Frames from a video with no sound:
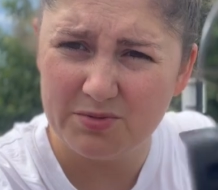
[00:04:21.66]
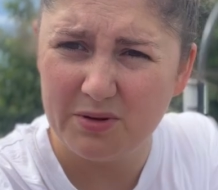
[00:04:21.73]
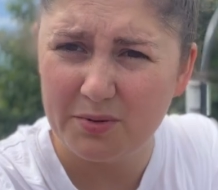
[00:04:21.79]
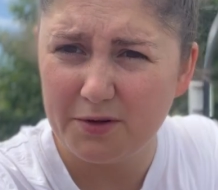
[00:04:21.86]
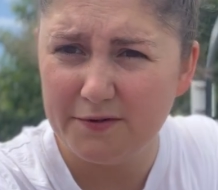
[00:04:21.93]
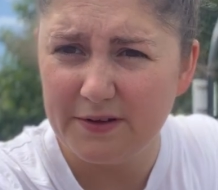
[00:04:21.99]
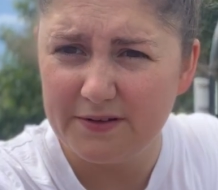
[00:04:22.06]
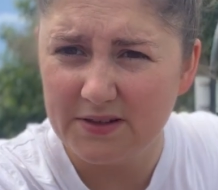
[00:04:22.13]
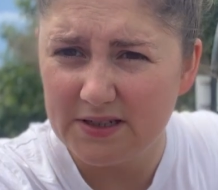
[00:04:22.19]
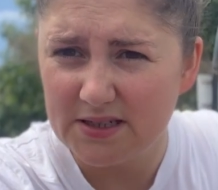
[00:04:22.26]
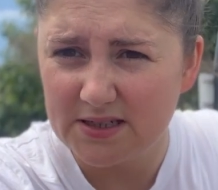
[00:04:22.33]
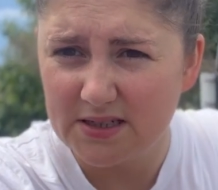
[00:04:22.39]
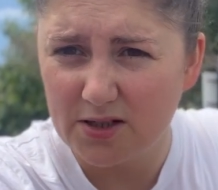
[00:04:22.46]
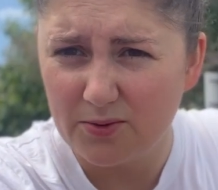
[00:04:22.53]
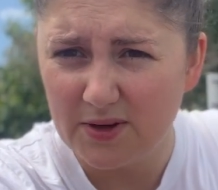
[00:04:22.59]
me about 50,
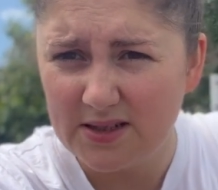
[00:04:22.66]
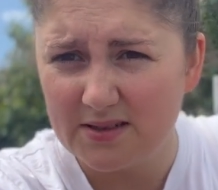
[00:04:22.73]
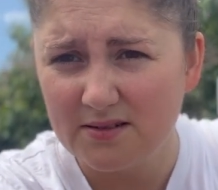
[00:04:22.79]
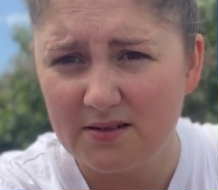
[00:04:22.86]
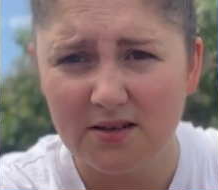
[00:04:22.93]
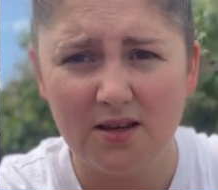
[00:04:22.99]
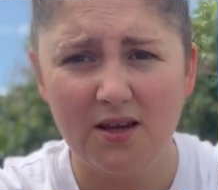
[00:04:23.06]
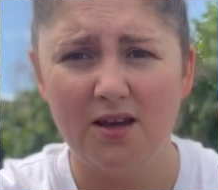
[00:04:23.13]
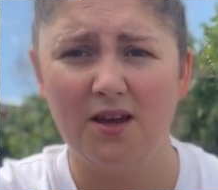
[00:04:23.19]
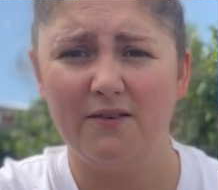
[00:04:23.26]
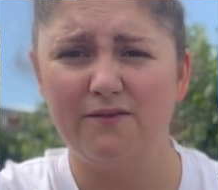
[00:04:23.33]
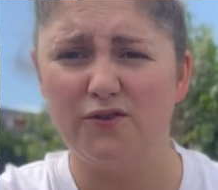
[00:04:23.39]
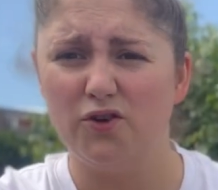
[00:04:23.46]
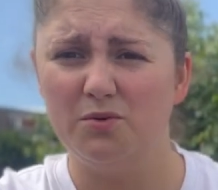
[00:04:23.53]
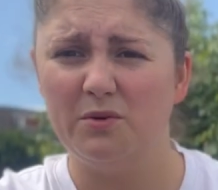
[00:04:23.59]
60 quid.
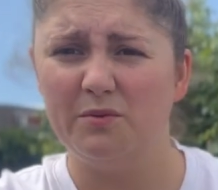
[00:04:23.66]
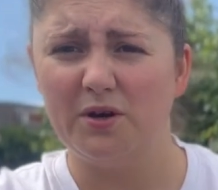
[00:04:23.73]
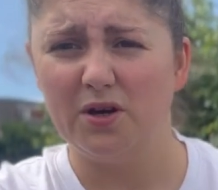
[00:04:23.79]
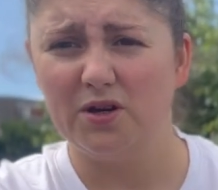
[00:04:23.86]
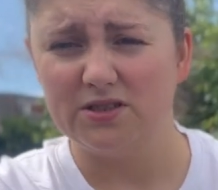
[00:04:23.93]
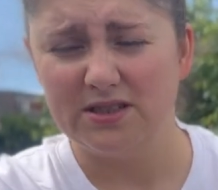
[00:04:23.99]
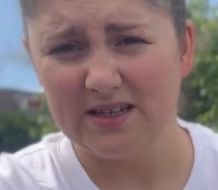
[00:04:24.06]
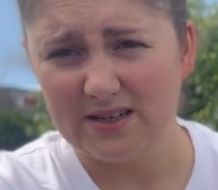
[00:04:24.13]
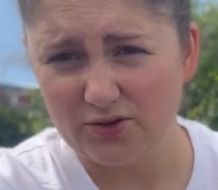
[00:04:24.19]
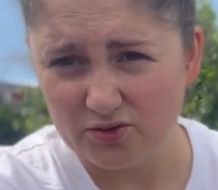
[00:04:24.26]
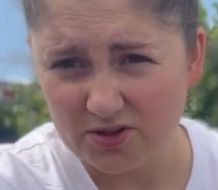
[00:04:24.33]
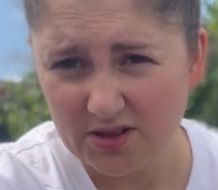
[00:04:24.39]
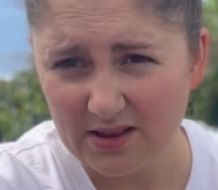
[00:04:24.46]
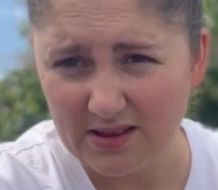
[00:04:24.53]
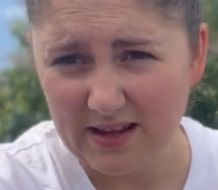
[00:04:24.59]
Fuming because it
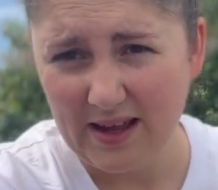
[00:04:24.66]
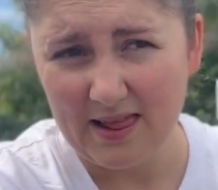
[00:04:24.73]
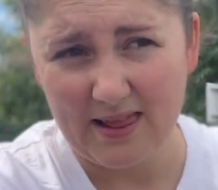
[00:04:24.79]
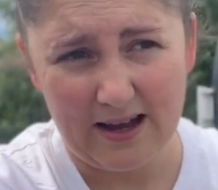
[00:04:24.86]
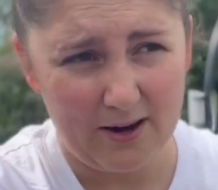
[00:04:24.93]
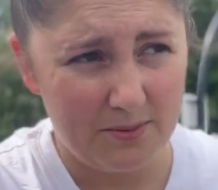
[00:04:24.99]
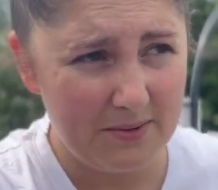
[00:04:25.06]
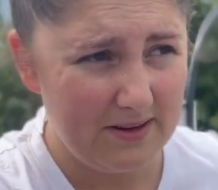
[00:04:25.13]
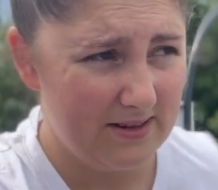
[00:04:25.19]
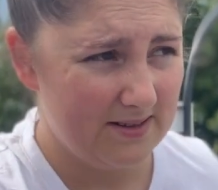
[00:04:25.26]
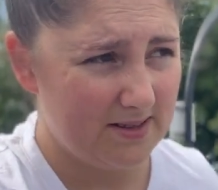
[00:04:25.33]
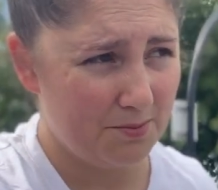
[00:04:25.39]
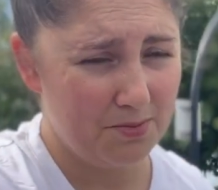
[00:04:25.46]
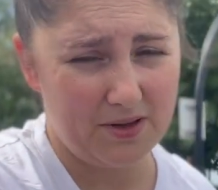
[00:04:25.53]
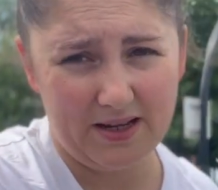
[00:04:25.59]
doesn't allow me
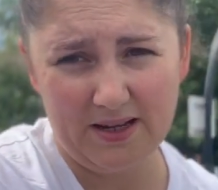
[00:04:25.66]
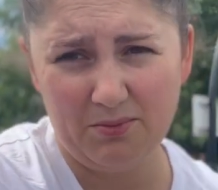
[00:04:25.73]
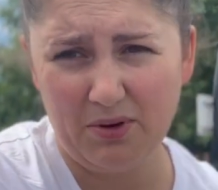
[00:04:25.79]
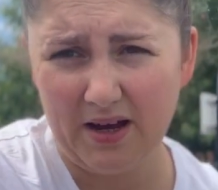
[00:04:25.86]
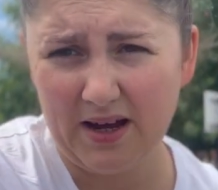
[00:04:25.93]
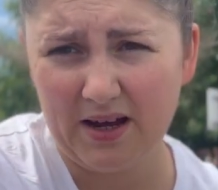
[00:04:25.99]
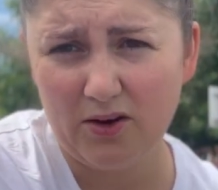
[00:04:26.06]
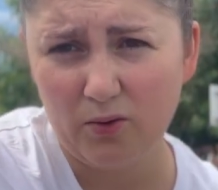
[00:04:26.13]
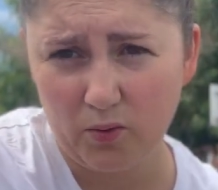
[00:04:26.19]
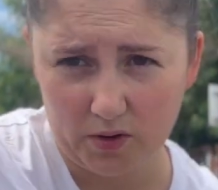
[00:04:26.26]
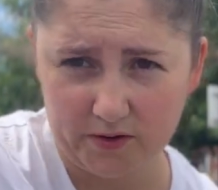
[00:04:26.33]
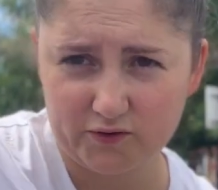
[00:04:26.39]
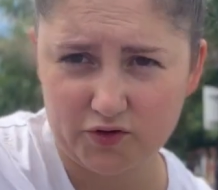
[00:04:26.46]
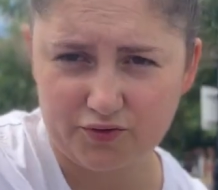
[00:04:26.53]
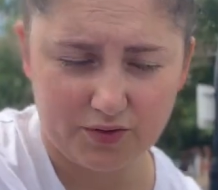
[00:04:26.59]
to play back what
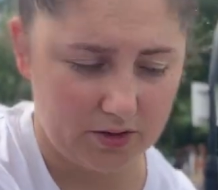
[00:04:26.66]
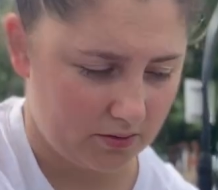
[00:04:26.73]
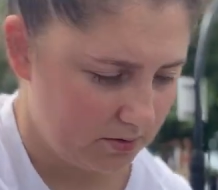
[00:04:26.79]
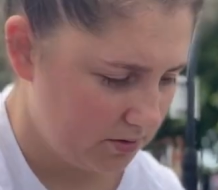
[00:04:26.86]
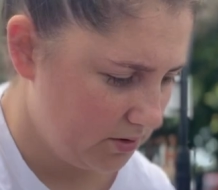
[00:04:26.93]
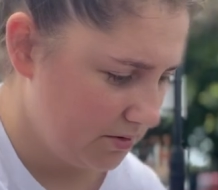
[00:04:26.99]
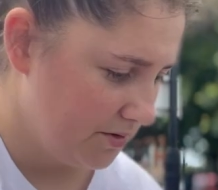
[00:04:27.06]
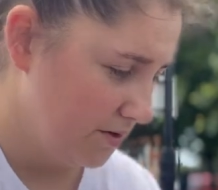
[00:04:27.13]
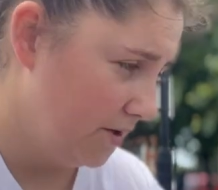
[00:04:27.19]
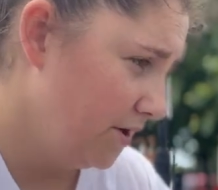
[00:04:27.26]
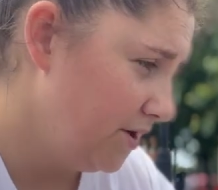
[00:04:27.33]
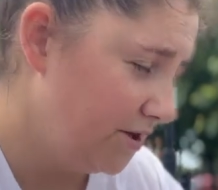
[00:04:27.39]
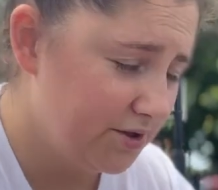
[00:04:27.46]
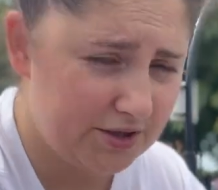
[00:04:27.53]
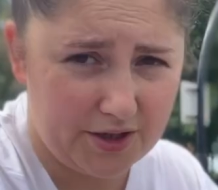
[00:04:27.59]
I've just recorded.
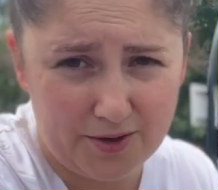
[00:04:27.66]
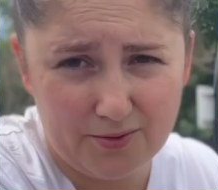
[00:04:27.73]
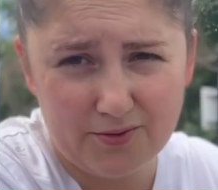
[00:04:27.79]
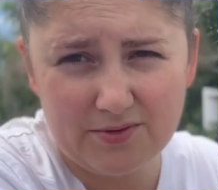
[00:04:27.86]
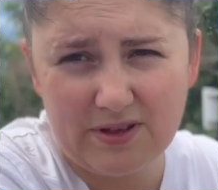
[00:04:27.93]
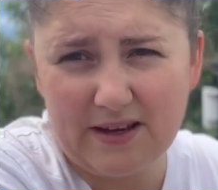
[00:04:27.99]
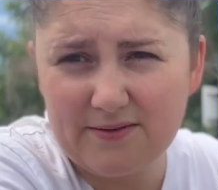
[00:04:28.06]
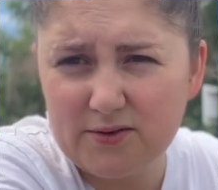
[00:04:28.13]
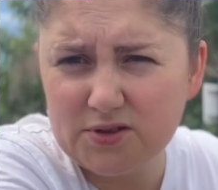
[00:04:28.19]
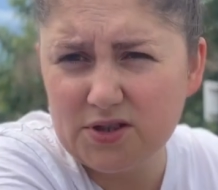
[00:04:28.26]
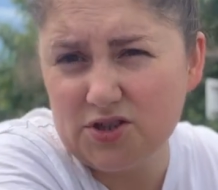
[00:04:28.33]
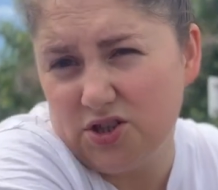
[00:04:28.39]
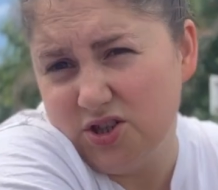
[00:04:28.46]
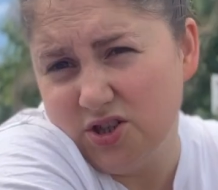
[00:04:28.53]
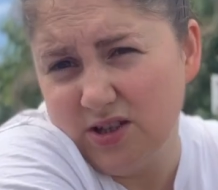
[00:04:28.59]
So that
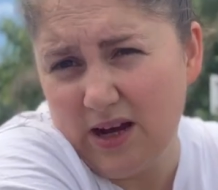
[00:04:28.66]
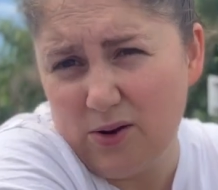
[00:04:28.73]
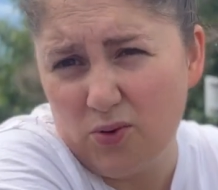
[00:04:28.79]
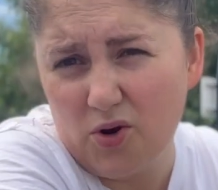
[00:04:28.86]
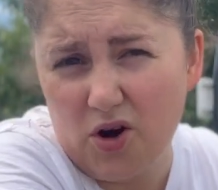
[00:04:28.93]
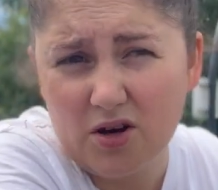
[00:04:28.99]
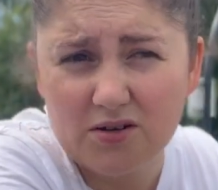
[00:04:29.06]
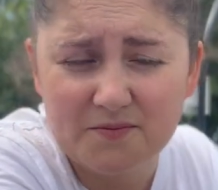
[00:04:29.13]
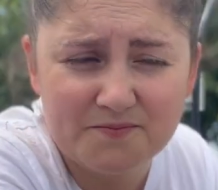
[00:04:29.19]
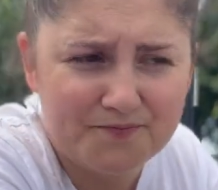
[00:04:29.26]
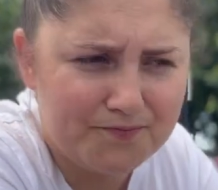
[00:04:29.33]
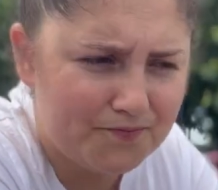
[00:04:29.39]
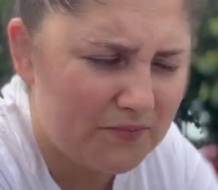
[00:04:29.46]
footage is now gone.